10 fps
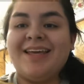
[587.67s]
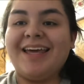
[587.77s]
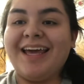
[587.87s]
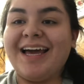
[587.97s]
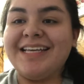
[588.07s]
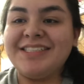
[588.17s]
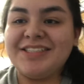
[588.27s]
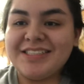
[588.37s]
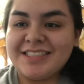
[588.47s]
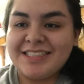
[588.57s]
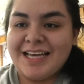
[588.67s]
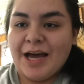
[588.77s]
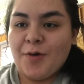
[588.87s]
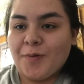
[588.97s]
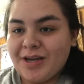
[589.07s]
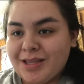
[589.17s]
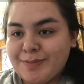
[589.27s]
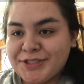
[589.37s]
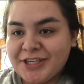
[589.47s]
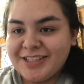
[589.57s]
Okay guys, so this is how one of them
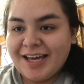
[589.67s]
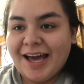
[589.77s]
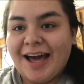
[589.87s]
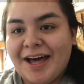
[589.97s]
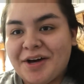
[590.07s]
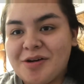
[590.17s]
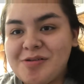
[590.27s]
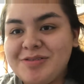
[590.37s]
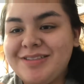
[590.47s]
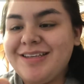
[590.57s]
turned out.